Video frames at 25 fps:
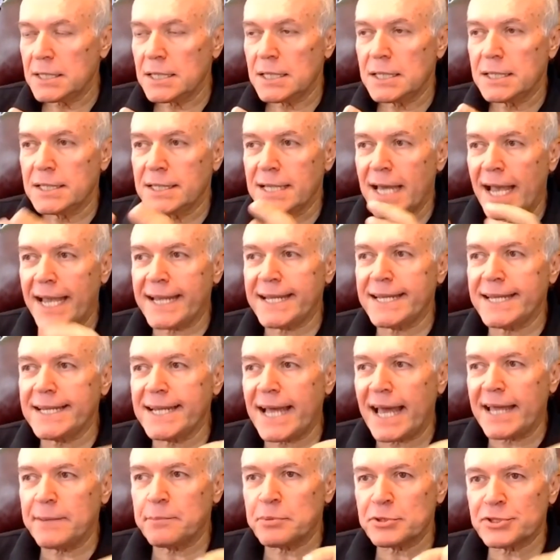
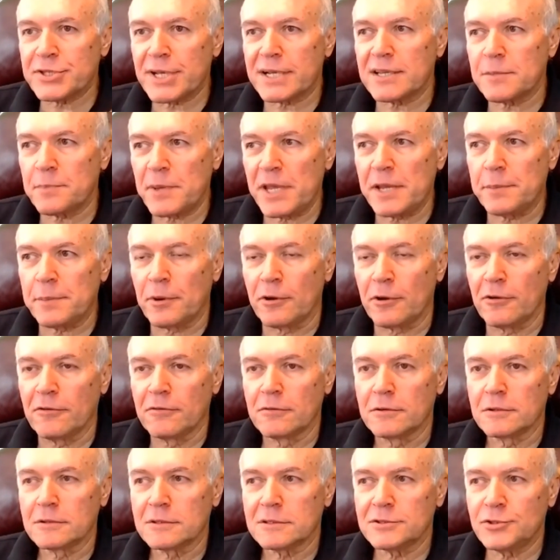99% of the
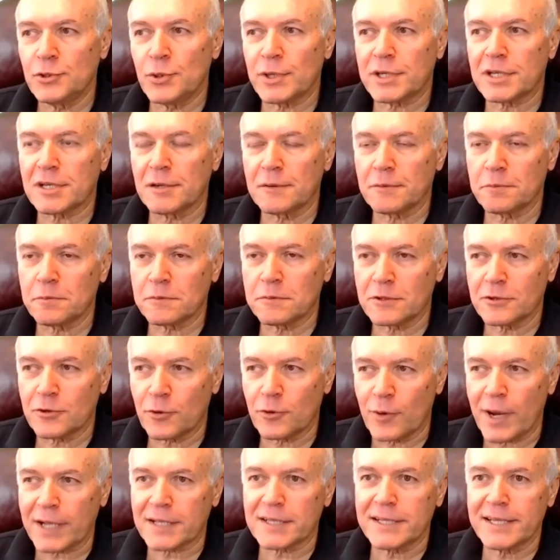people do it
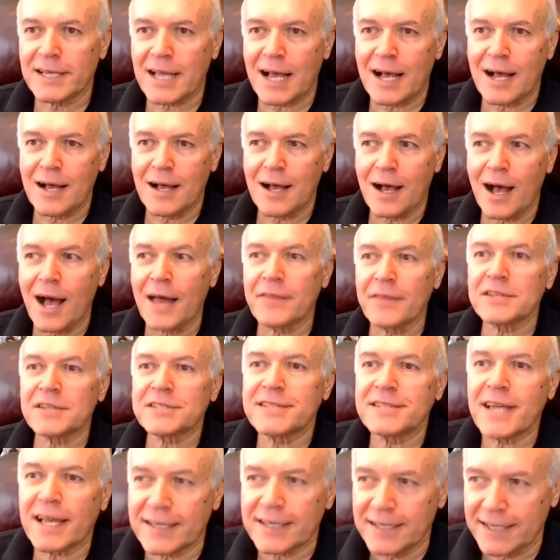correctly on the
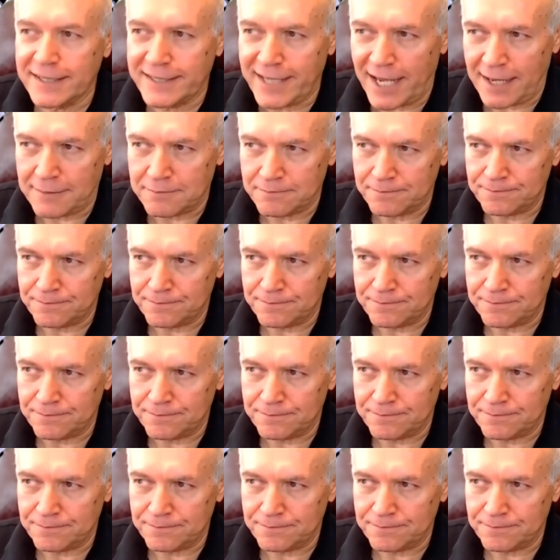second attempt.